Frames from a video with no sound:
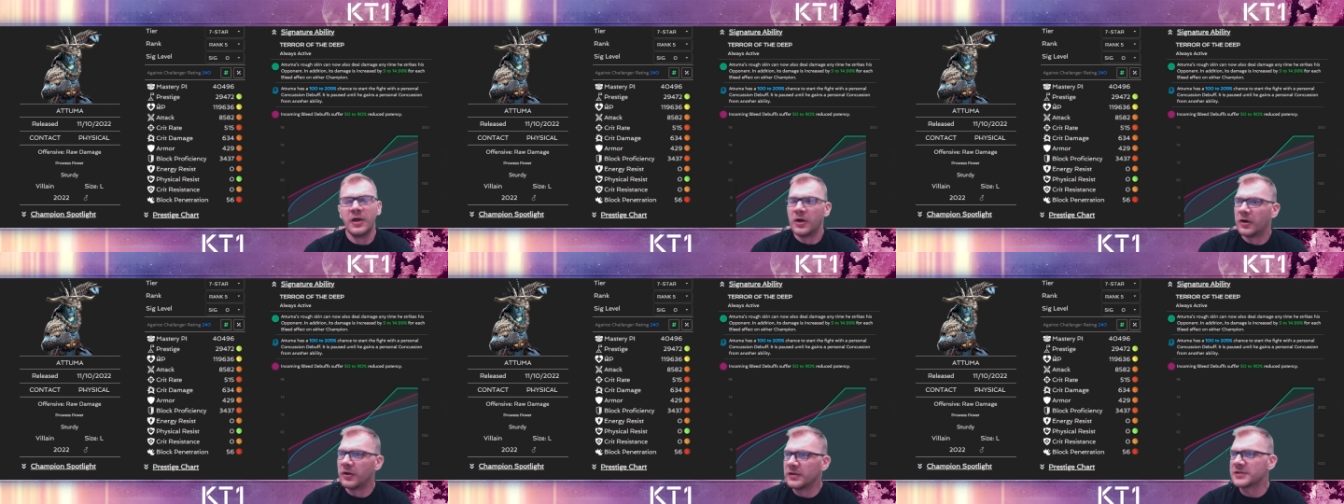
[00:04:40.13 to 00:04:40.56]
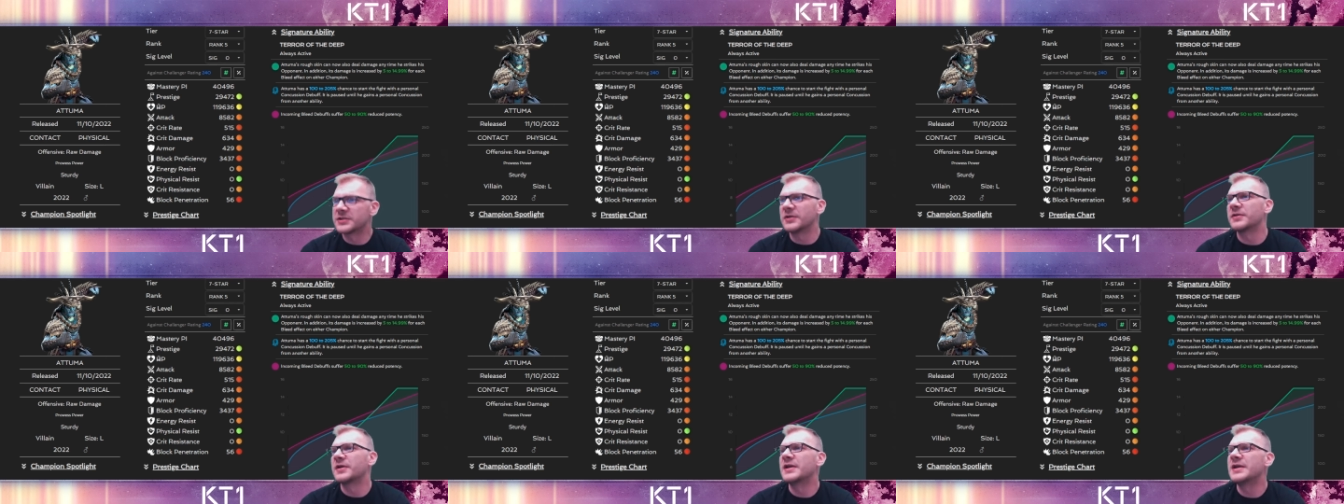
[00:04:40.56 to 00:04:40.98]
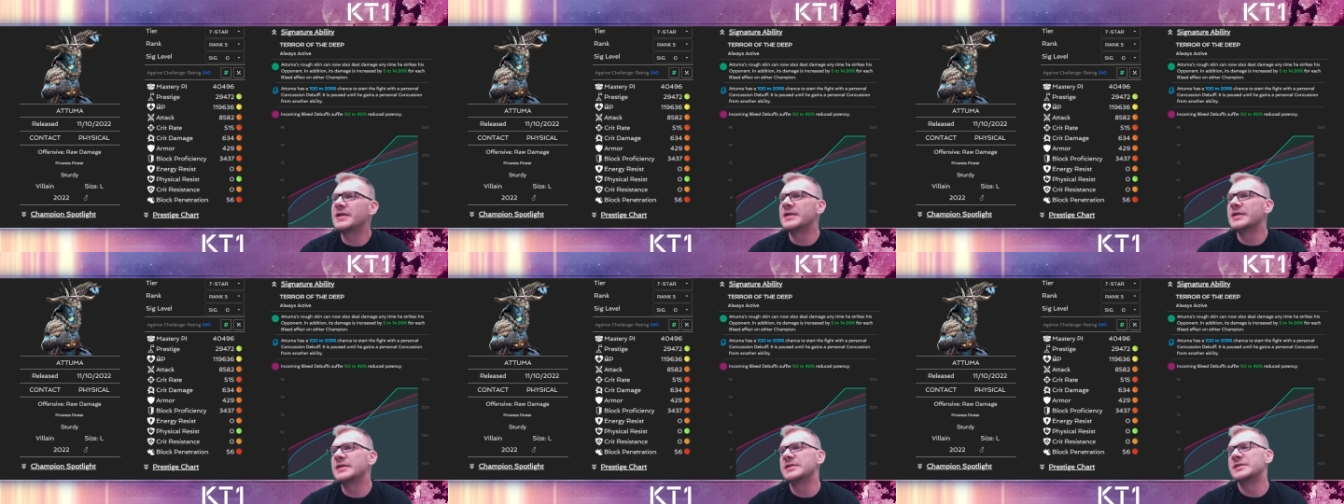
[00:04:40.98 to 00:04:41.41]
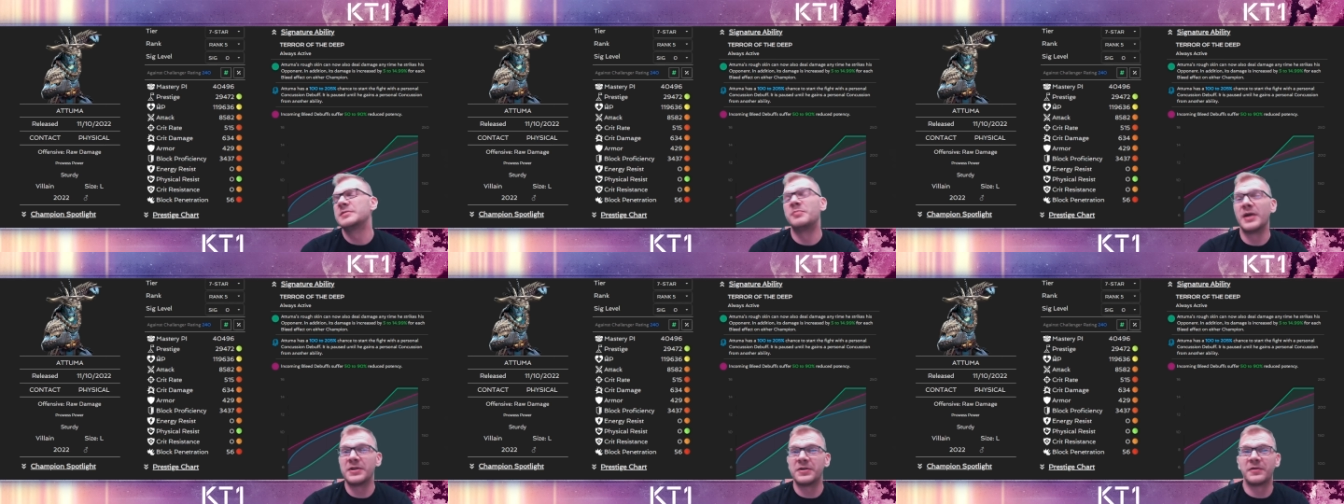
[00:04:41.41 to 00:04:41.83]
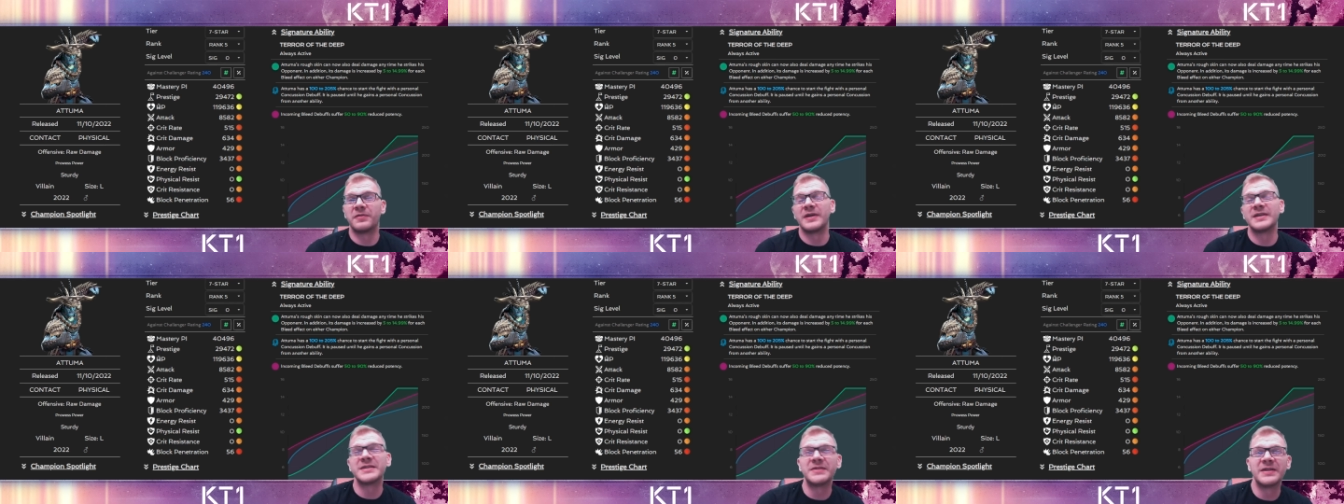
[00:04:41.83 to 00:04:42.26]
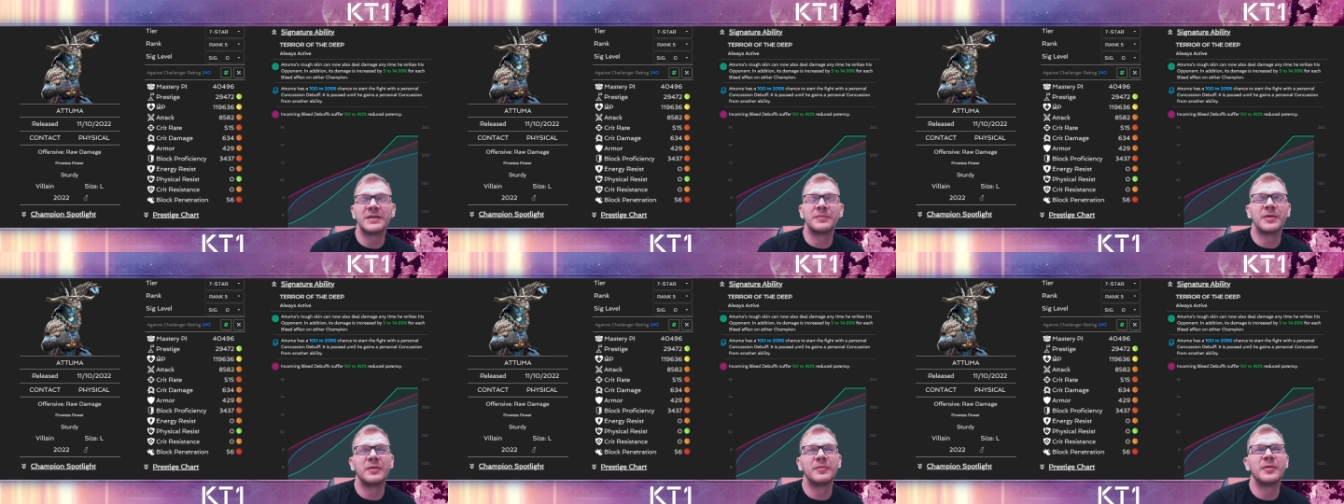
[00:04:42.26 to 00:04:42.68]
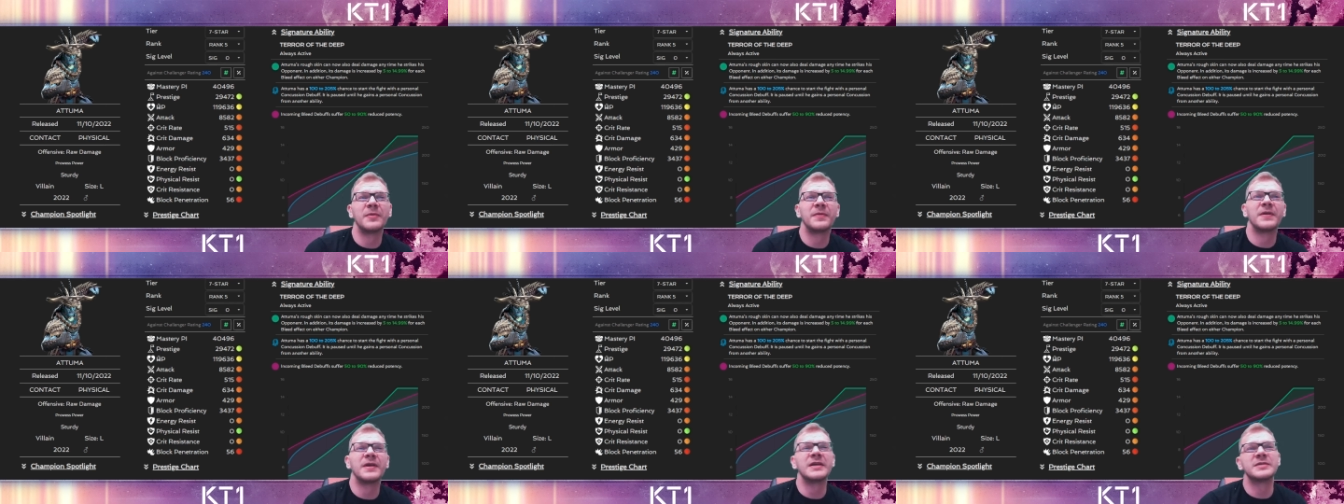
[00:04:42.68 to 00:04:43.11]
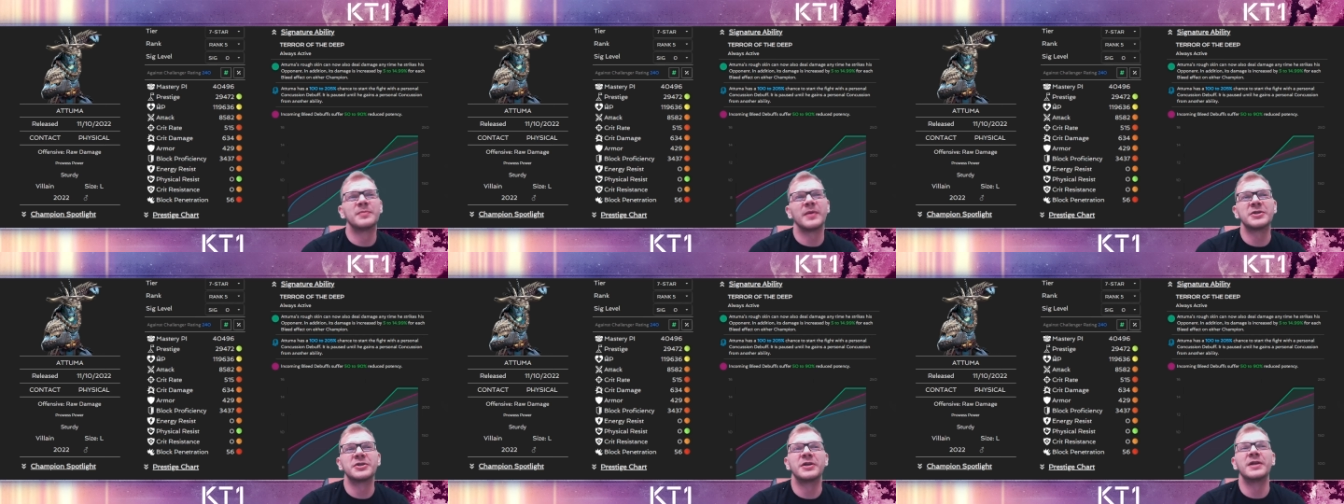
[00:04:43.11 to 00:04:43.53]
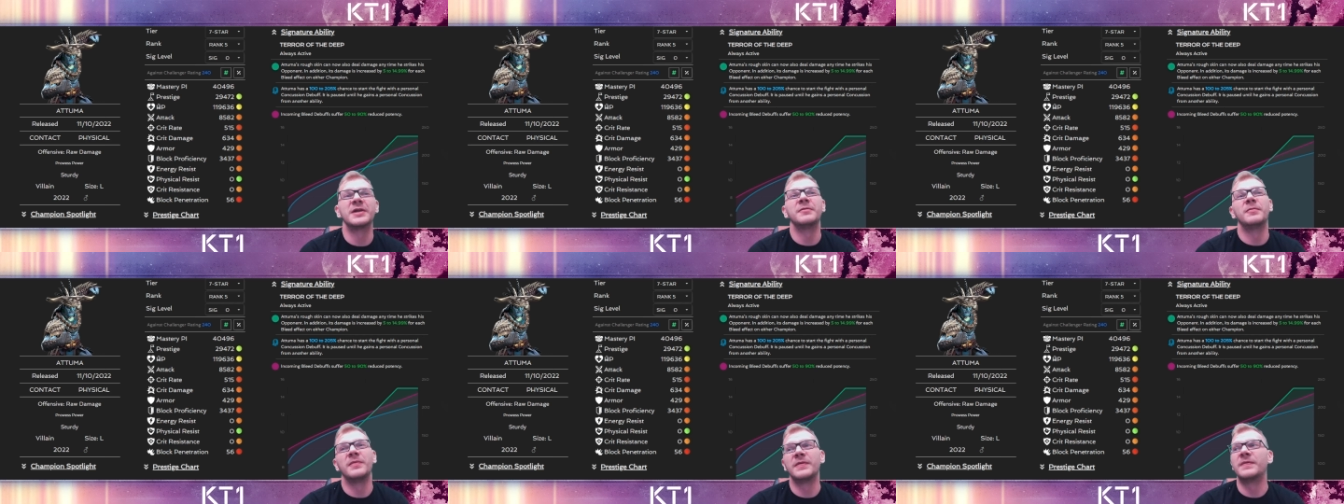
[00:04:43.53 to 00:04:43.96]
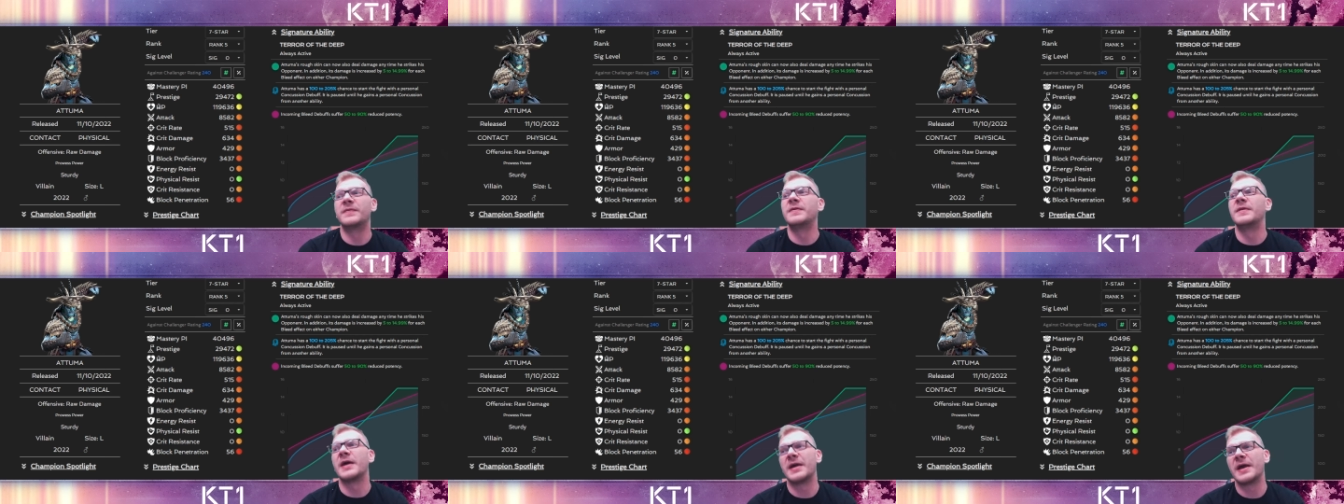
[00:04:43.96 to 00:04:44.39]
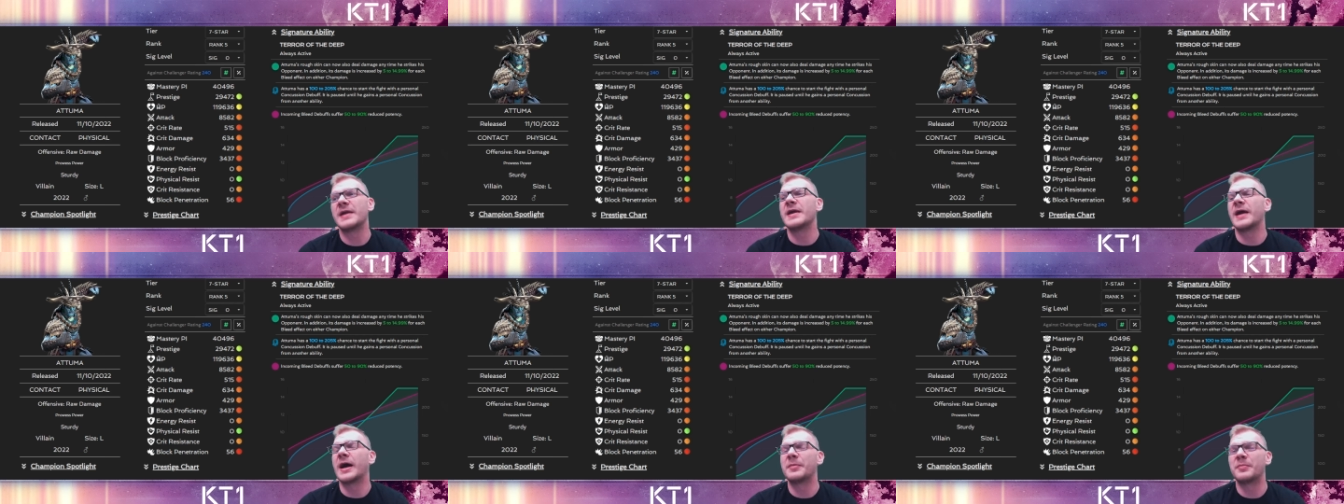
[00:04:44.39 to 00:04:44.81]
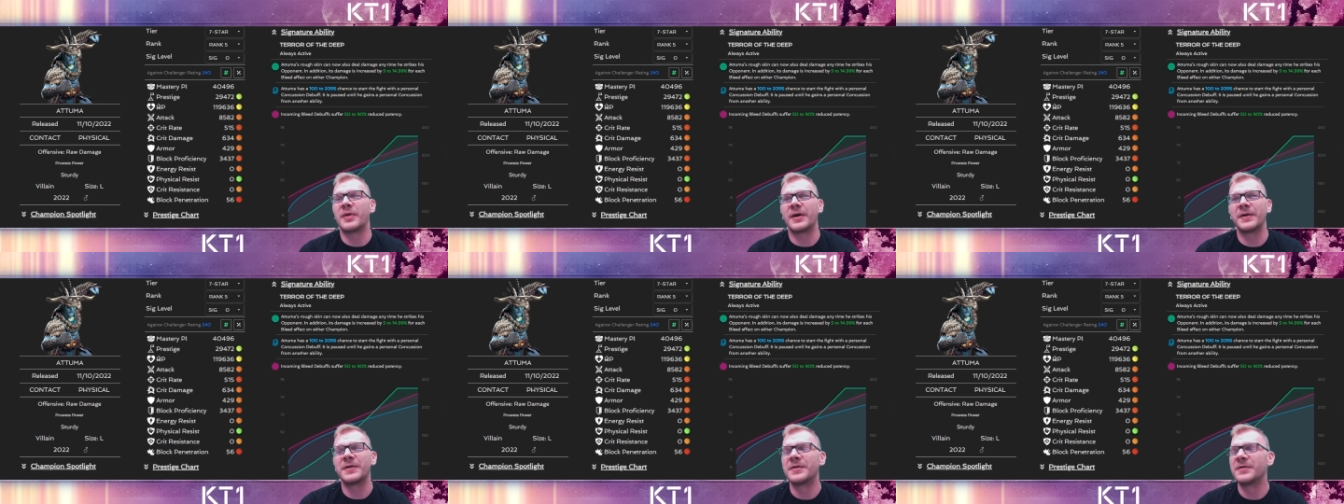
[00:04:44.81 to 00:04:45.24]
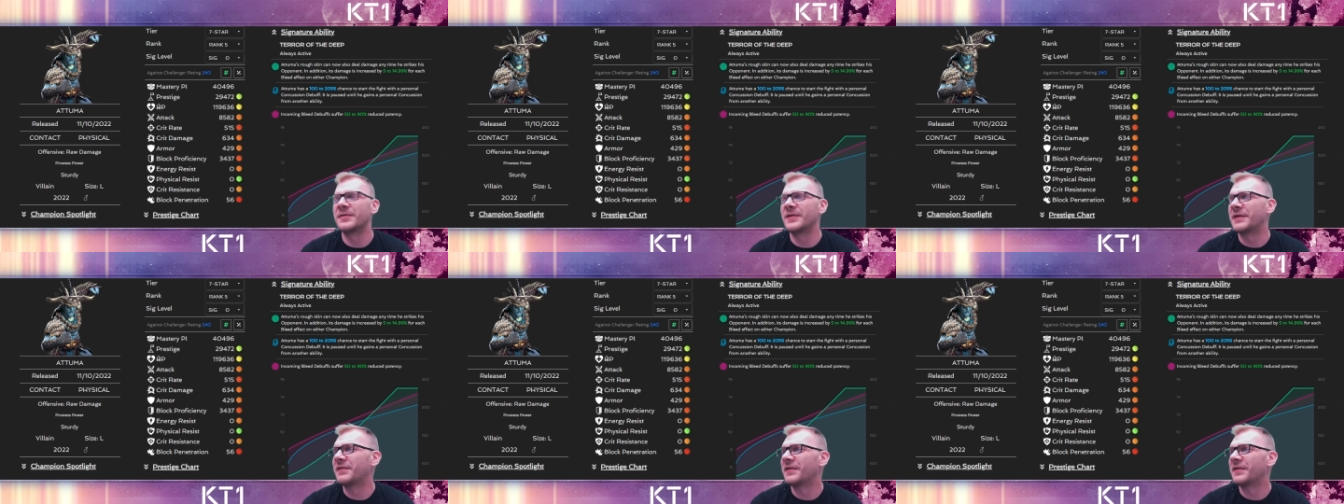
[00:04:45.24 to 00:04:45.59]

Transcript: Also, he is better offensively than many people think, especially with the AI parrying you left,